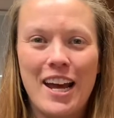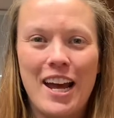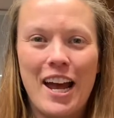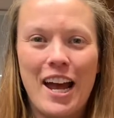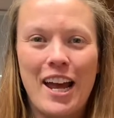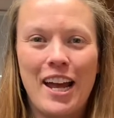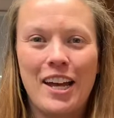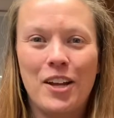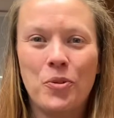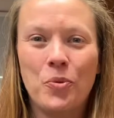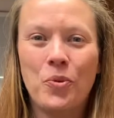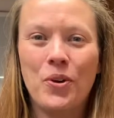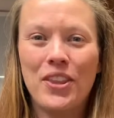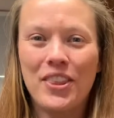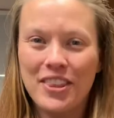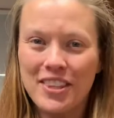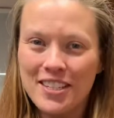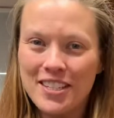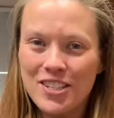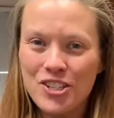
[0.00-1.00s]
and with
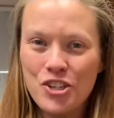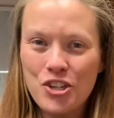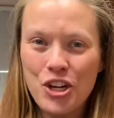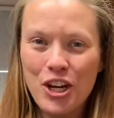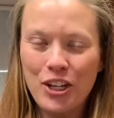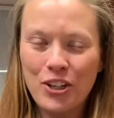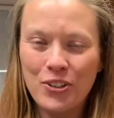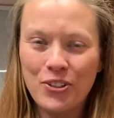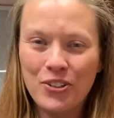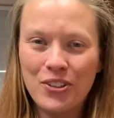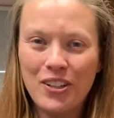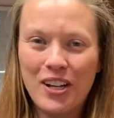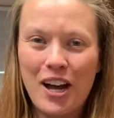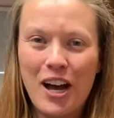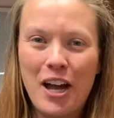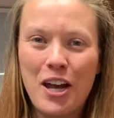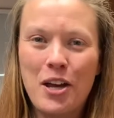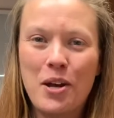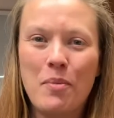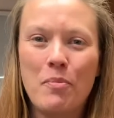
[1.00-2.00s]
this channel
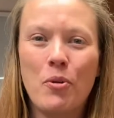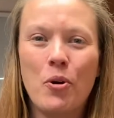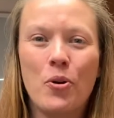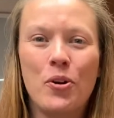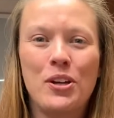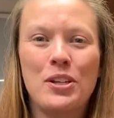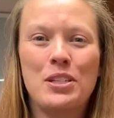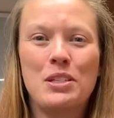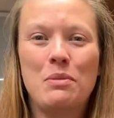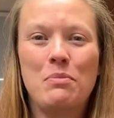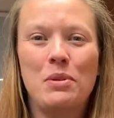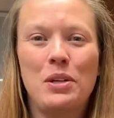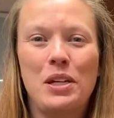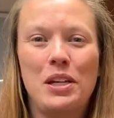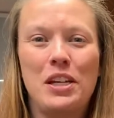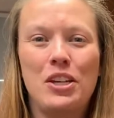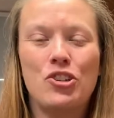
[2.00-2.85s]
I am going to be